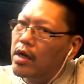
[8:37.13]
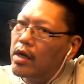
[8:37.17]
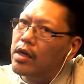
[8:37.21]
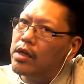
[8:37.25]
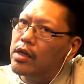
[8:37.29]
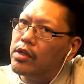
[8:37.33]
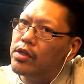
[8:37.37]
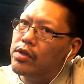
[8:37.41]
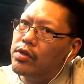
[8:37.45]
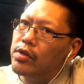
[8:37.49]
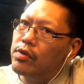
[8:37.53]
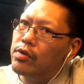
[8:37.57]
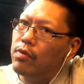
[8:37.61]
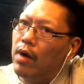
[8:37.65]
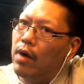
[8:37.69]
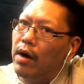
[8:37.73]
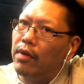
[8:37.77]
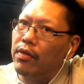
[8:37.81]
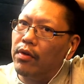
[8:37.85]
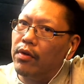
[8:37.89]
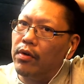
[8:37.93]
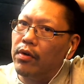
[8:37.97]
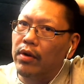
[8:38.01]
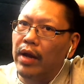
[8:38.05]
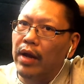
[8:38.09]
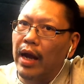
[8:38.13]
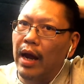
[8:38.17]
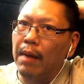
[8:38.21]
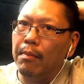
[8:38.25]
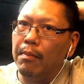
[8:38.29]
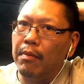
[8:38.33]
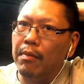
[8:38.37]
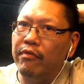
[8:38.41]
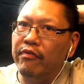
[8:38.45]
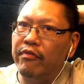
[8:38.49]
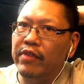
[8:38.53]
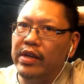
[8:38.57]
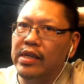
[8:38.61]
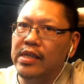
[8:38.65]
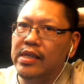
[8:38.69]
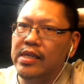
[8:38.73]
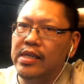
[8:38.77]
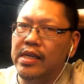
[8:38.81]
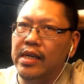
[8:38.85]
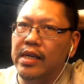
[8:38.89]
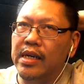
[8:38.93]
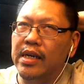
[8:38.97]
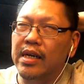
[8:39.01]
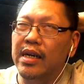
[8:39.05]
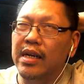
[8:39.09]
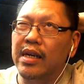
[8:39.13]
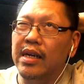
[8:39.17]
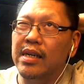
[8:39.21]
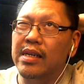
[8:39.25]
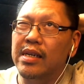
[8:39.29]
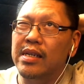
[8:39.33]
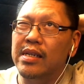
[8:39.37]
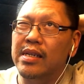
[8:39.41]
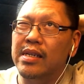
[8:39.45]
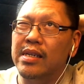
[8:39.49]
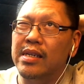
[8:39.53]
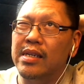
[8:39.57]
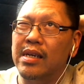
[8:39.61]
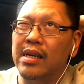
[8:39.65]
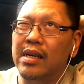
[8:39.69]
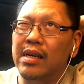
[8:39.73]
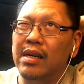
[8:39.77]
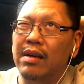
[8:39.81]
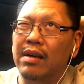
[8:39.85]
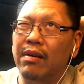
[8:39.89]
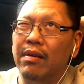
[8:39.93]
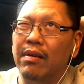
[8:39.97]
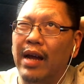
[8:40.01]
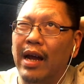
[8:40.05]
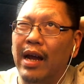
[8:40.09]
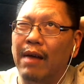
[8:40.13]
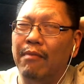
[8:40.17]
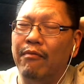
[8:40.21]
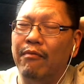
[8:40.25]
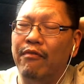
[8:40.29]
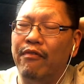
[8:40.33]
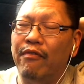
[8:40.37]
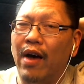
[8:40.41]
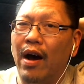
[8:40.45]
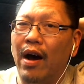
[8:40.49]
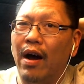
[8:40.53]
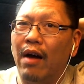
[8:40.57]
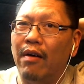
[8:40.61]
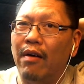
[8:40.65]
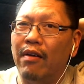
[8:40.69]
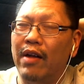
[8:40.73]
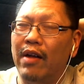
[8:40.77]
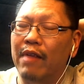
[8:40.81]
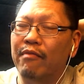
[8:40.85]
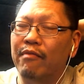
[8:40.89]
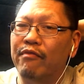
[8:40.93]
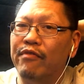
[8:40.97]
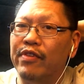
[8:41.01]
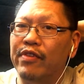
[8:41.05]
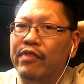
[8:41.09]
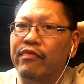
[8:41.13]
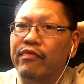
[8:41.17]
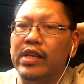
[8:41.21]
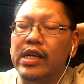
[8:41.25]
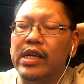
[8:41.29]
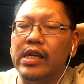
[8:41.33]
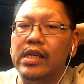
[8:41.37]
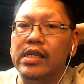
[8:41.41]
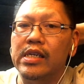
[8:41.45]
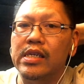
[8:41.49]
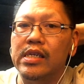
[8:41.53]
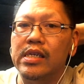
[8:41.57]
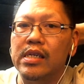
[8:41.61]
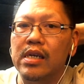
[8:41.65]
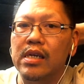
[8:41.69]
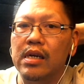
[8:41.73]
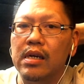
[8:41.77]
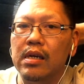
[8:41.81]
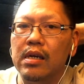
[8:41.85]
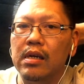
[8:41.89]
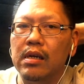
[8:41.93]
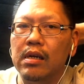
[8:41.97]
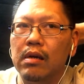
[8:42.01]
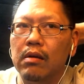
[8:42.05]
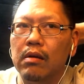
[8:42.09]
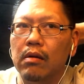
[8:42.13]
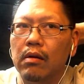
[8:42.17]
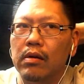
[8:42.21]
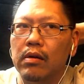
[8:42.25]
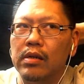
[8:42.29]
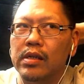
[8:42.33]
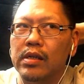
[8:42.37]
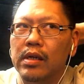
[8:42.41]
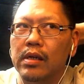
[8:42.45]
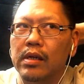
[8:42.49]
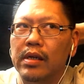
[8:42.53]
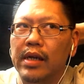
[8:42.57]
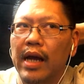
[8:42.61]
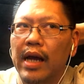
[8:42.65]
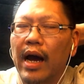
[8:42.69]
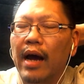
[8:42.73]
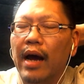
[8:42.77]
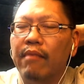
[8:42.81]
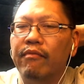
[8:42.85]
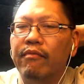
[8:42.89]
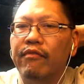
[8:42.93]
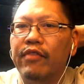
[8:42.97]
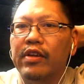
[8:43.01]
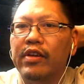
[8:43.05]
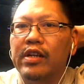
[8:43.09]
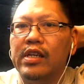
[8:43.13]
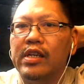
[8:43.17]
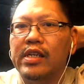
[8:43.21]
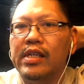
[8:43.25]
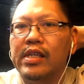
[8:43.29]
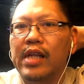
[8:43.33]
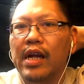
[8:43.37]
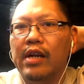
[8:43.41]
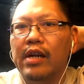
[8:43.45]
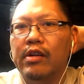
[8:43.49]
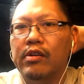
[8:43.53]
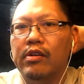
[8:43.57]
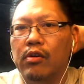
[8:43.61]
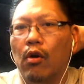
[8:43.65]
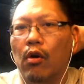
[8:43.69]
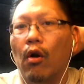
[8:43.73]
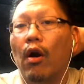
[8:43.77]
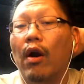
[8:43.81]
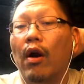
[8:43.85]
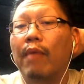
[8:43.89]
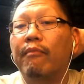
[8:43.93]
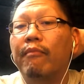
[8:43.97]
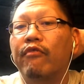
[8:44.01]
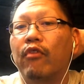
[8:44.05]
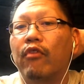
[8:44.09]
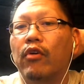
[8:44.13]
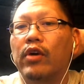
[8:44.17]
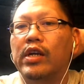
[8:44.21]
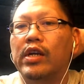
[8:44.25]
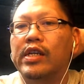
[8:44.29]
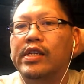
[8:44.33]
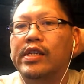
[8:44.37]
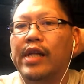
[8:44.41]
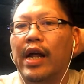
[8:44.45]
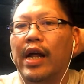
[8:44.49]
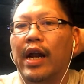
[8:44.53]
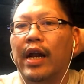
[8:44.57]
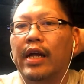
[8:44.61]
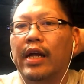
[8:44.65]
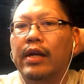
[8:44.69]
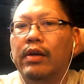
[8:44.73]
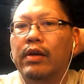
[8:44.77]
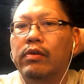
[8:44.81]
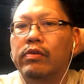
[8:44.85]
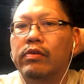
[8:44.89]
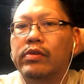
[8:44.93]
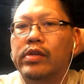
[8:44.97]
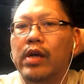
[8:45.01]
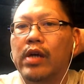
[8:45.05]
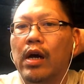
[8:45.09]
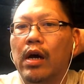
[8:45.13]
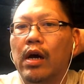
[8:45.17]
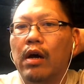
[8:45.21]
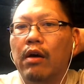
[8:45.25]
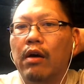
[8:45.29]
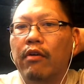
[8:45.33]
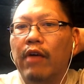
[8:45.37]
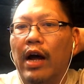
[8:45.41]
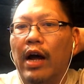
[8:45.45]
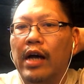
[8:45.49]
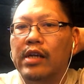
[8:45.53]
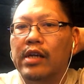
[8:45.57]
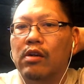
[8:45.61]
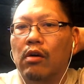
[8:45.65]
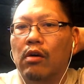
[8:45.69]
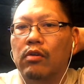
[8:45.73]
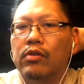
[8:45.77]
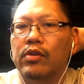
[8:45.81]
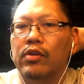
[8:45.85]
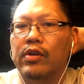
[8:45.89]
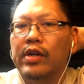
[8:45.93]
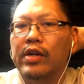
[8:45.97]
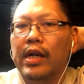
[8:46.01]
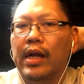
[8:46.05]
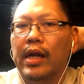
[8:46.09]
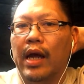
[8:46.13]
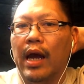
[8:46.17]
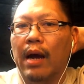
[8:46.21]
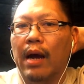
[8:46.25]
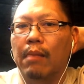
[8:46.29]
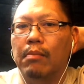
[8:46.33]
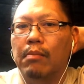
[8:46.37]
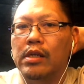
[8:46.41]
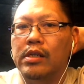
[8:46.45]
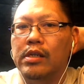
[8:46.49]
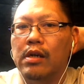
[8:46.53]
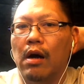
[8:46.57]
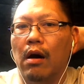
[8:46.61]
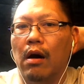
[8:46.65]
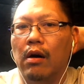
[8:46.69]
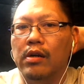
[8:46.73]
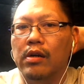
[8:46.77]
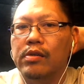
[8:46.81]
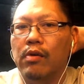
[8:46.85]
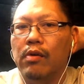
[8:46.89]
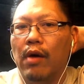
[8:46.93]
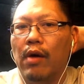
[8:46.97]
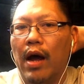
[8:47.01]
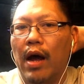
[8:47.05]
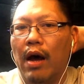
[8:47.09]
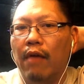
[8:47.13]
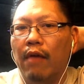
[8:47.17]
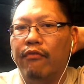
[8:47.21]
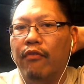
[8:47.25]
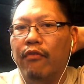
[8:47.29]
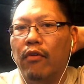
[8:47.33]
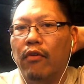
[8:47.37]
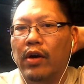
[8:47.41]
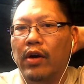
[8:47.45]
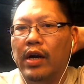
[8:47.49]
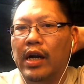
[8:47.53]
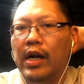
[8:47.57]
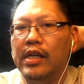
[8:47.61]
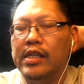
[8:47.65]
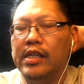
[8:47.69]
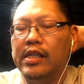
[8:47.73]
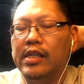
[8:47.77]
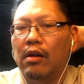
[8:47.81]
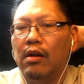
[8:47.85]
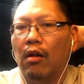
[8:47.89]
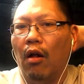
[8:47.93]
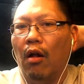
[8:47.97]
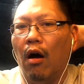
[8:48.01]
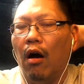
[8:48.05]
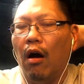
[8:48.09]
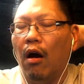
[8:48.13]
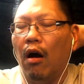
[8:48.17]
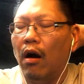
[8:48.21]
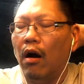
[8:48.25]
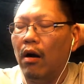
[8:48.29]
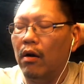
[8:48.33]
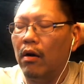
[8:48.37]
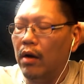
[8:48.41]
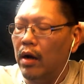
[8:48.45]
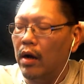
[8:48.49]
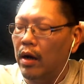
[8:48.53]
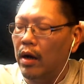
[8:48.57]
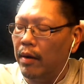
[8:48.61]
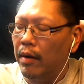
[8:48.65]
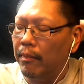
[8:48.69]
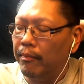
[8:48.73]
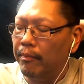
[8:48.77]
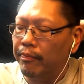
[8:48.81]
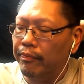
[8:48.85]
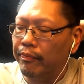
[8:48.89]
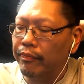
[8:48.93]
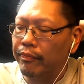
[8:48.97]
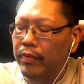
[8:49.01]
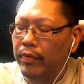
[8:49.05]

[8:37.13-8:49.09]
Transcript: two other camera Vixias, M50s, or is it? Yeah, M50s that I use, or M40s that I use as alternate cameras. I also have for an SLR